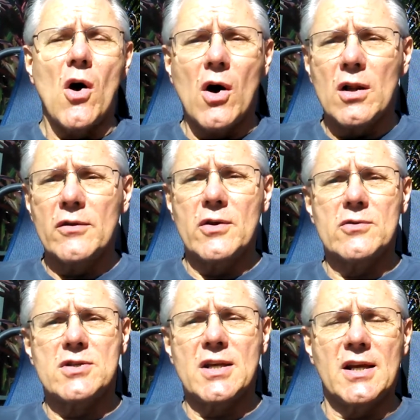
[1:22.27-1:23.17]
All of
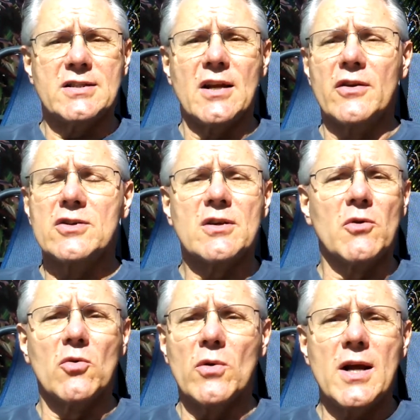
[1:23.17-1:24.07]
those things. Now there's some
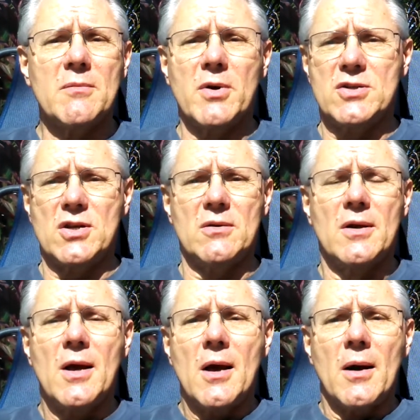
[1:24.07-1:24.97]
great budget
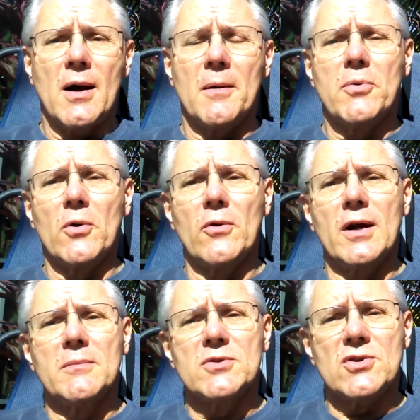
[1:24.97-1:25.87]

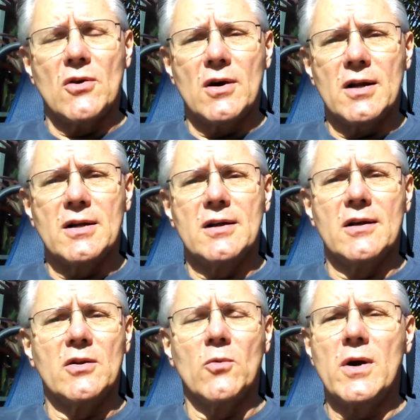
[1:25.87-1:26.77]
programs on
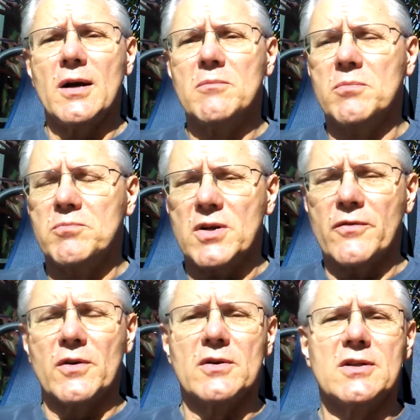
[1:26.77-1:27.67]
the web,
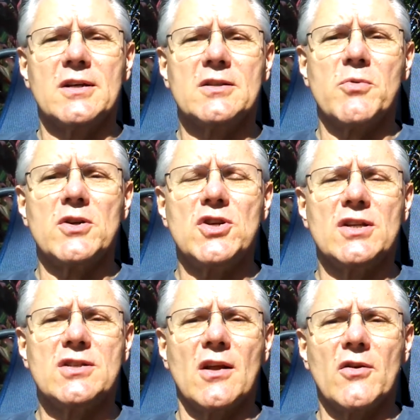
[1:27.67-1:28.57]
different
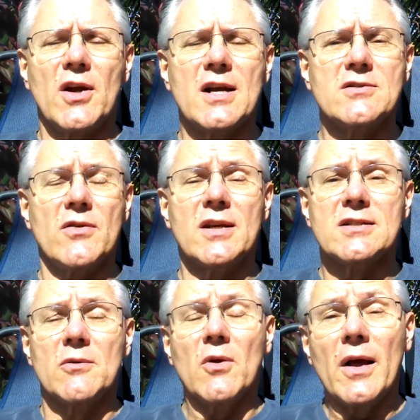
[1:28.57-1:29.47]
spreadsheets and other kinds of
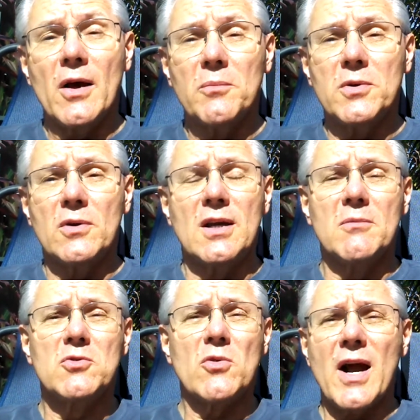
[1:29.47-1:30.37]
things that will help you to keep
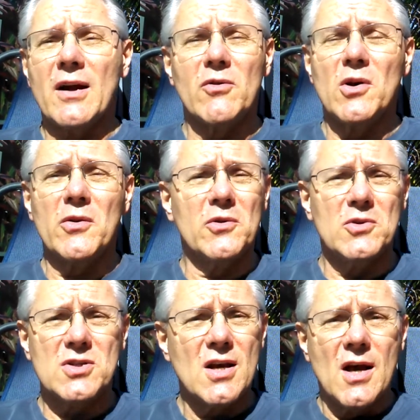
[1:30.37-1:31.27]
track of all
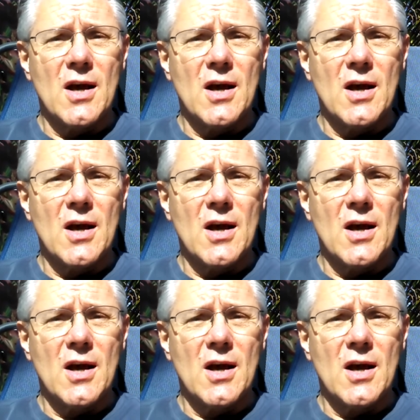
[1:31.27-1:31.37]
those